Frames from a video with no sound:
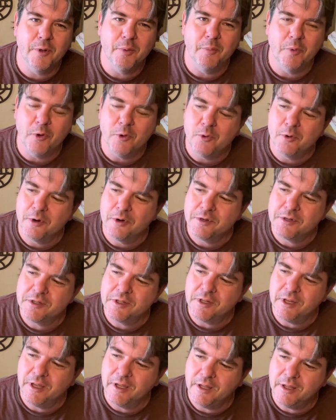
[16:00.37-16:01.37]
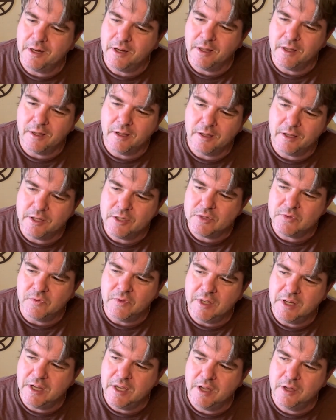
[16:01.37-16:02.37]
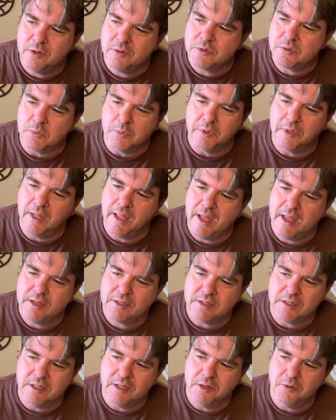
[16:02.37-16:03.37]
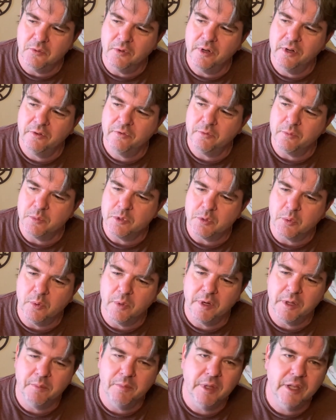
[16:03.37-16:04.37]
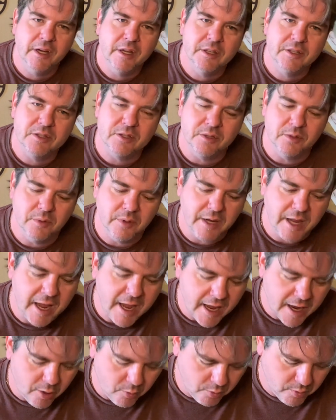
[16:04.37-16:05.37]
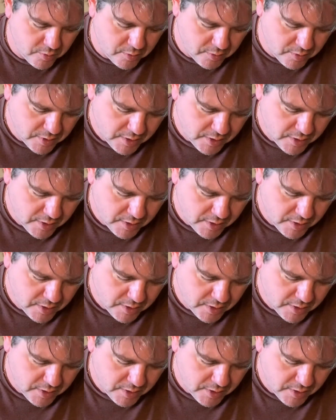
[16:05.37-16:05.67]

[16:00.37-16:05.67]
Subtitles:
porch, and his videos would last anywhere from 20 minutes to an hour,